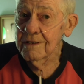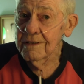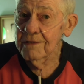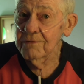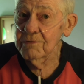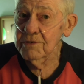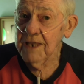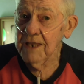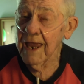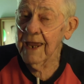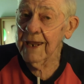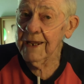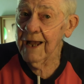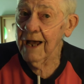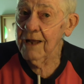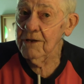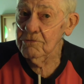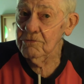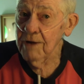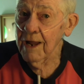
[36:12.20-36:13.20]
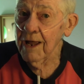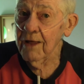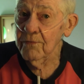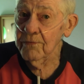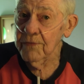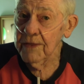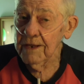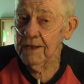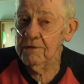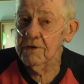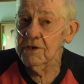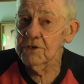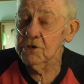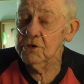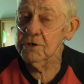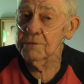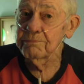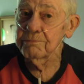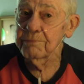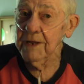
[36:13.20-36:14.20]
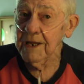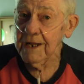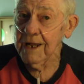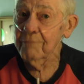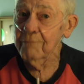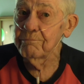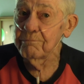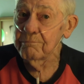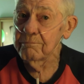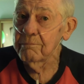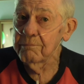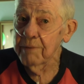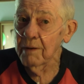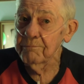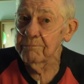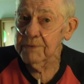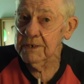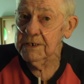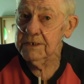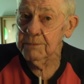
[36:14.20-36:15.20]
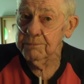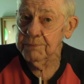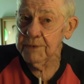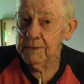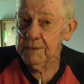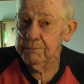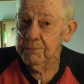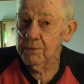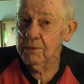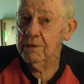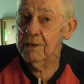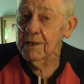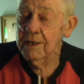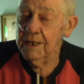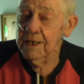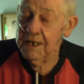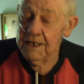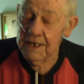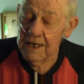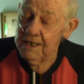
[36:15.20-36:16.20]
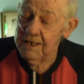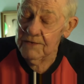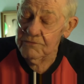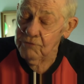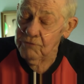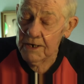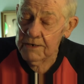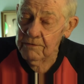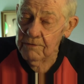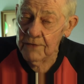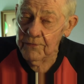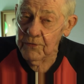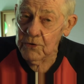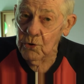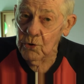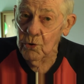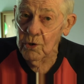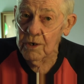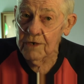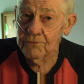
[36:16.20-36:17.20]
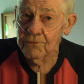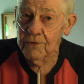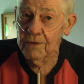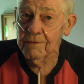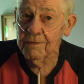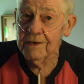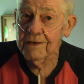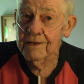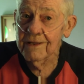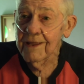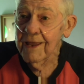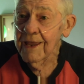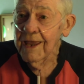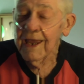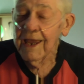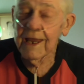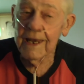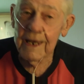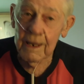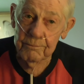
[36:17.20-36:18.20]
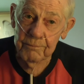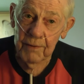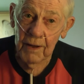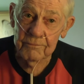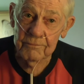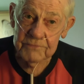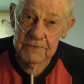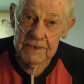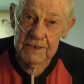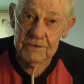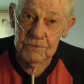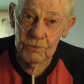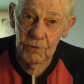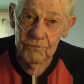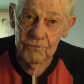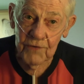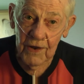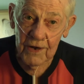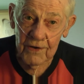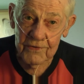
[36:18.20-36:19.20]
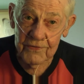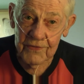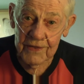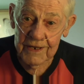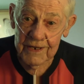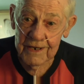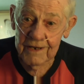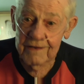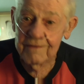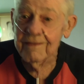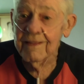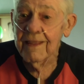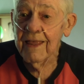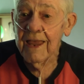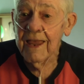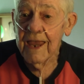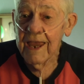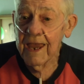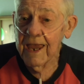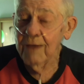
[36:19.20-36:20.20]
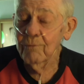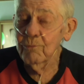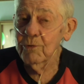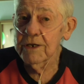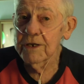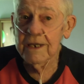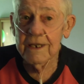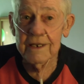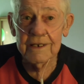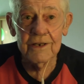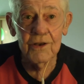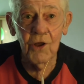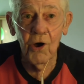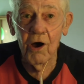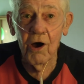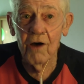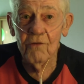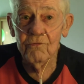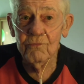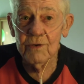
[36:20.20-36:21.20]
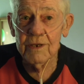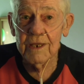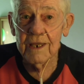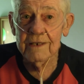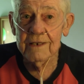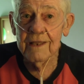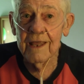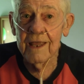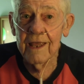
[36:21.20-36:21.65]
They would hang out around there, and you could pick up and bump into people. And I lived right around the corner from it. And I bumped into a fella there, and we hit it off. We had,